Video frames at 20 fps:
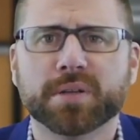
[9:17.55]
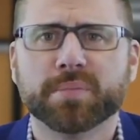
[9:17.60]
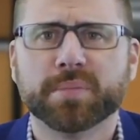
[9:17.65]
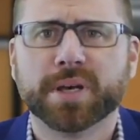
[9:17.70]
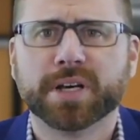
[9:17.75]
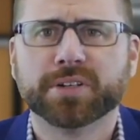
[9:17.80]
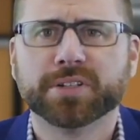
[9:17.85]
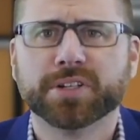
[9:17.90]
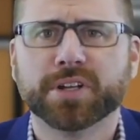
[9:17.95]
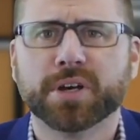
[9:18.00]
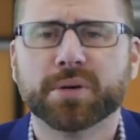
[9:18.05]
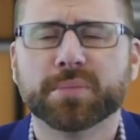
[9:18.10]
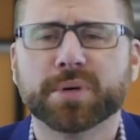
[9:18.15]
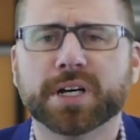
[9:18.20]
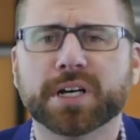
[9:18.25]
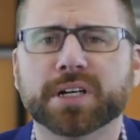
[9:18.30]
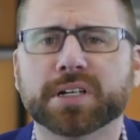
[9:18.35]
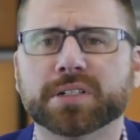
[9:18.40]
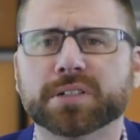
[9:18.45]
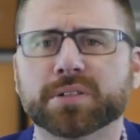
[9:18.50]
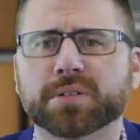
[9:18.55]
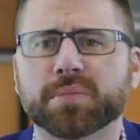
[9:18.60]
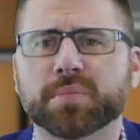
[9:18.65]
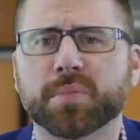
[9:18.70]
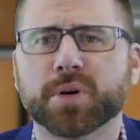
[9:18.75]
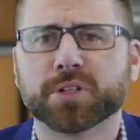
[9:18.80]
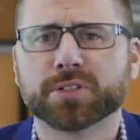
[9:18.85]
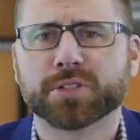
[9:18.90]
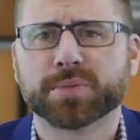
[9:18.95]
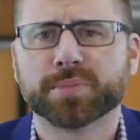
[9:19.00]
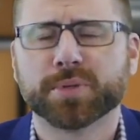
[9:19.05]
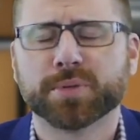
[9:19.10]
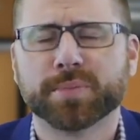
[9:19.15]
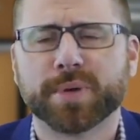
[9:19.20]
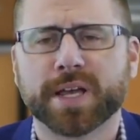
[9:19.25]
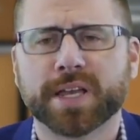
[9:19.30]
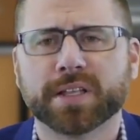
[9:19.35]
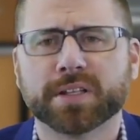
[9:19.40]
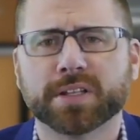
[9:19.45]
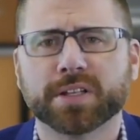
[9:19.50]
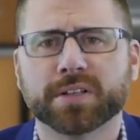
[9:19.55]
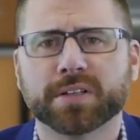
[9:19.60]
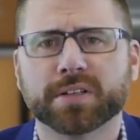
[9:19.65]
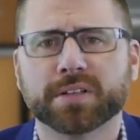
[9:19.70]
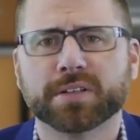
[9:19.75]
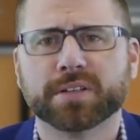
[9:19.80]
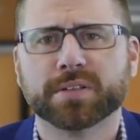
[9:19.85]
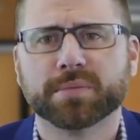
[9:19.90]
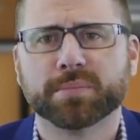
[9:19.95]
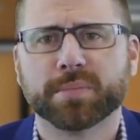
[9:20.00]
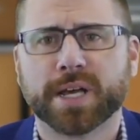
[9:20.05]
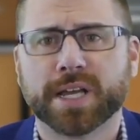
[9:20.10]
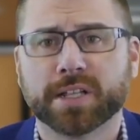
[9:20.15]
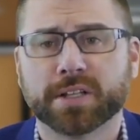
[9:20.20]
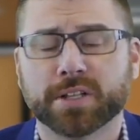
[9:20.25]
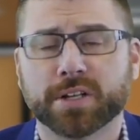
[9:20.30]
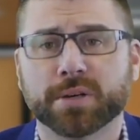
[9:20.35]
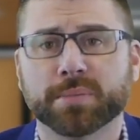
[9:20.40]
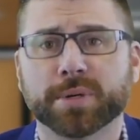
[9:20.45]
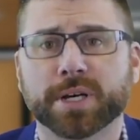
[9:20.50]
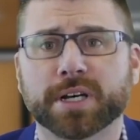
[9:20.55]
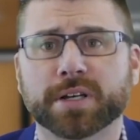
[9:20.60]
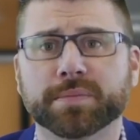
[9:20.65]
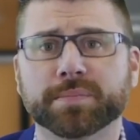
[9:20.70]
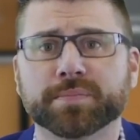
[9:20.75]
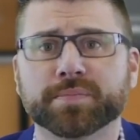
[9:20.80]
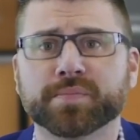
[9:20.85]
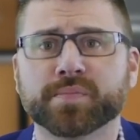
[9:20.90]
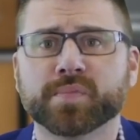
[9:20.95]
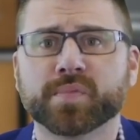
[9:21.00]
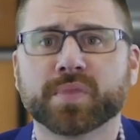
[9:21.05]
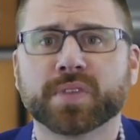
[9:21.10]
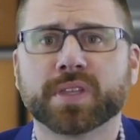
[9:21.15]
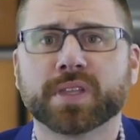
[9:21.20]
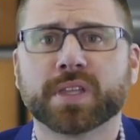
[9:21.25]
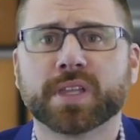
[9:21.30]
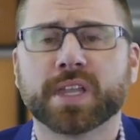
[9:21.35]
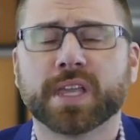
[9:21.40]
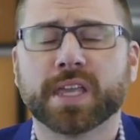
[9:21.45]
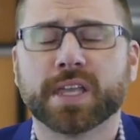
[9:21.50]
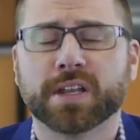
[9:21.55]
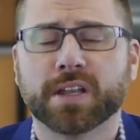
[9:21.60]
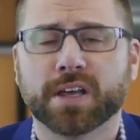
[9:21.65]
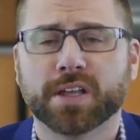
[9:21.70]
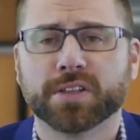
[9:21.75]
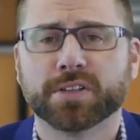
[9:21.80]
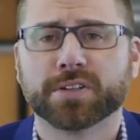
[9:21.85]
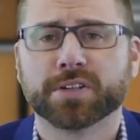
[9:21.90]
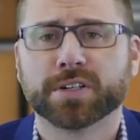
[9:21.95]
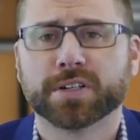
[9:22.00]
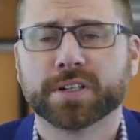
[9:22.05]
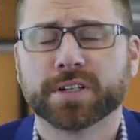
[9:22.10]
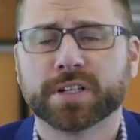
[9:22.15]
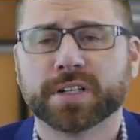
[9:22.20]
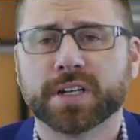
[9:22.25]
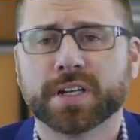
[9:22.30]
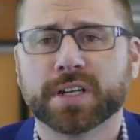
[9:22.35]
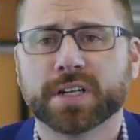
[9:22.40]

melanoma, multiple myeloma, and other